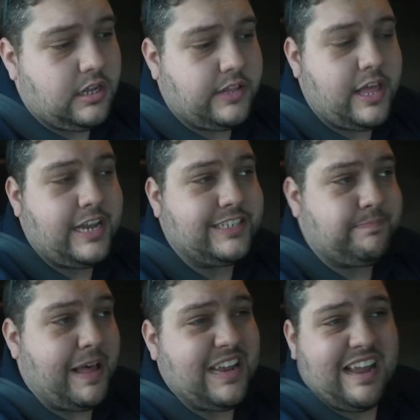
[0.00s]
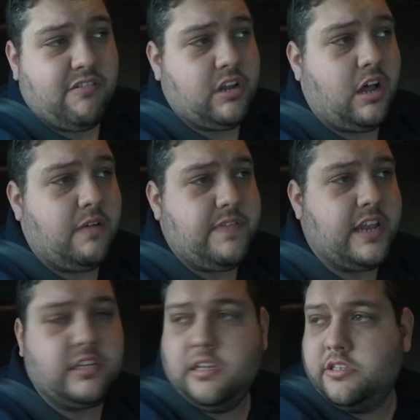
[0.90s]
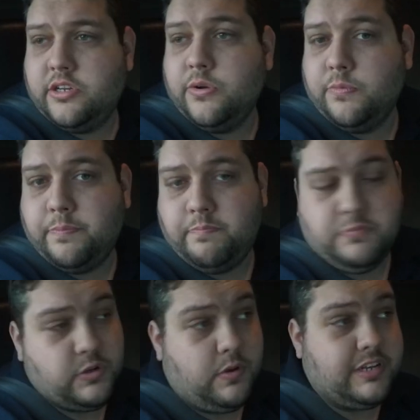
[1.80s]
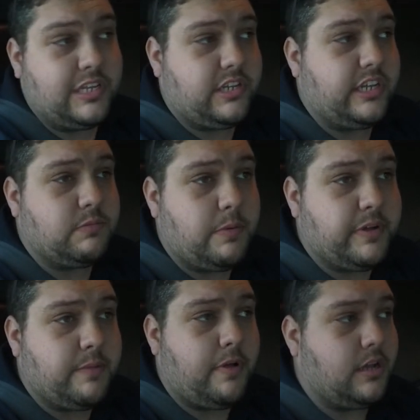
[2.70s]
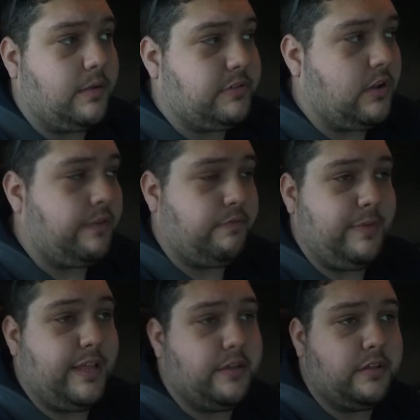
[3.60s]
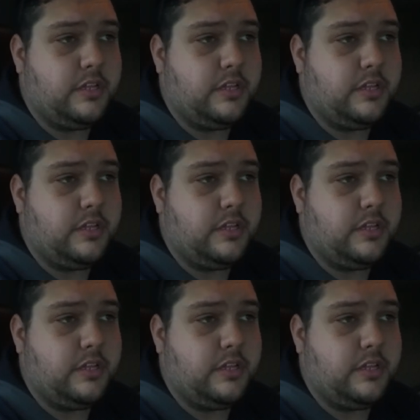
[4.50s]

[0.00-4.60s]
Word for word: And then it's about 1.5 hours then to our destination where we're going to park up tonight from here.